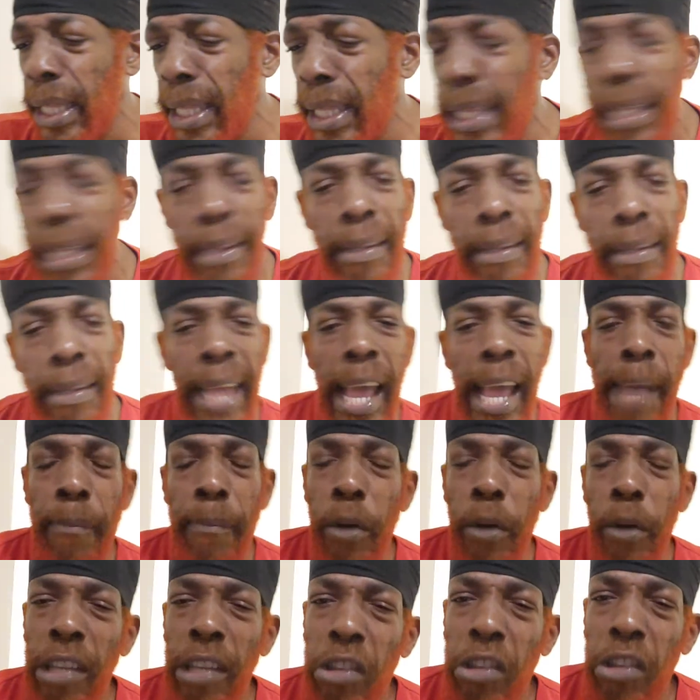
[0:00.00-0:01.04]
this today
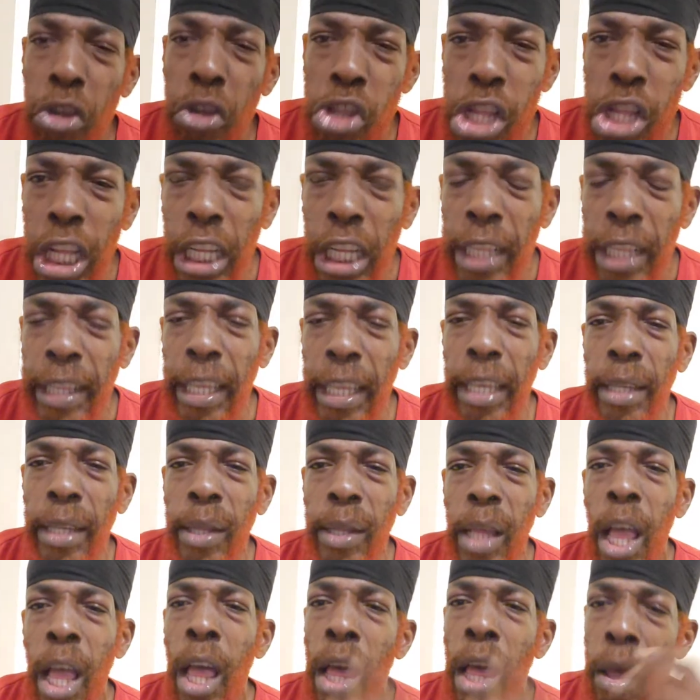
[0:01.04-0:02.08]
I'm gonna touch little
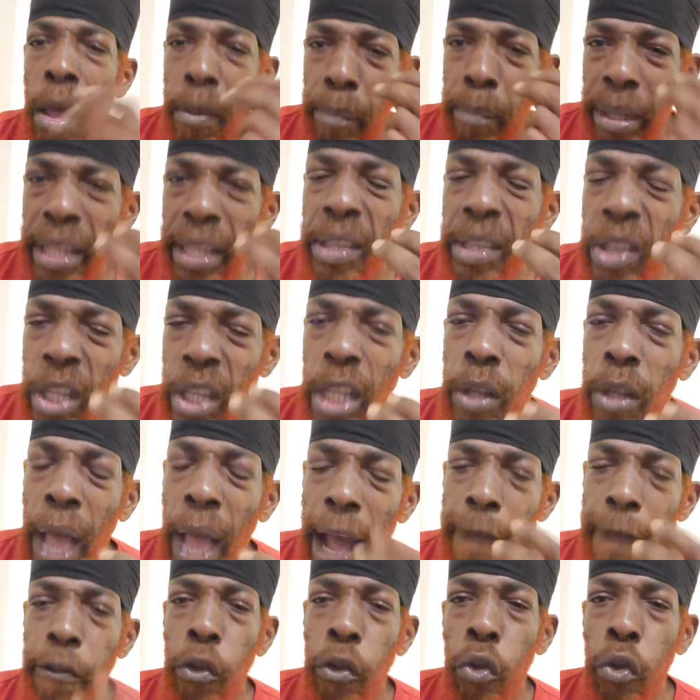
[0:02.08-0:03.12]
things, but it still
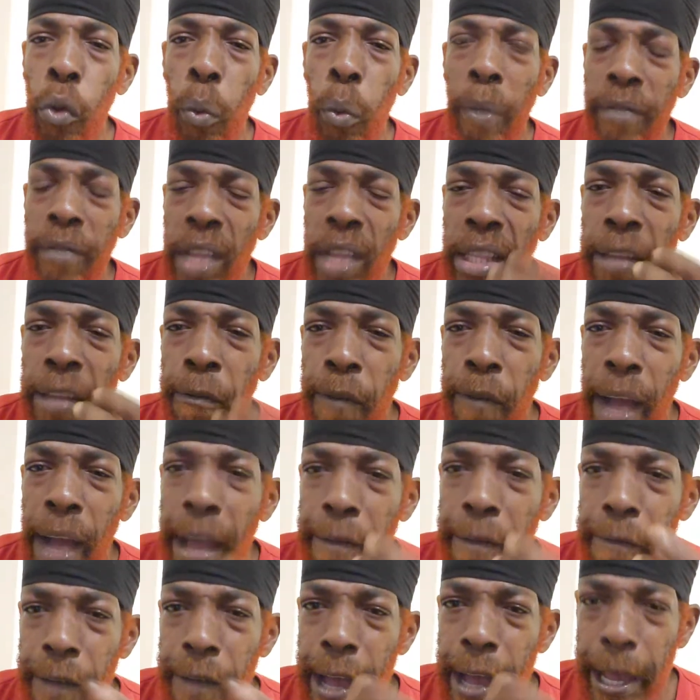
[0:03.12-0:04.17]
have to do with the
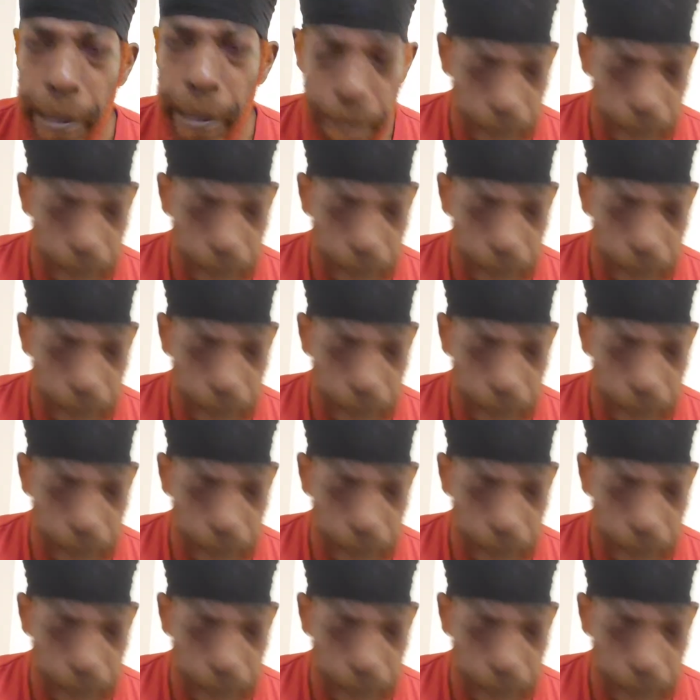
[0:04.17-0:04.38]
divine vine.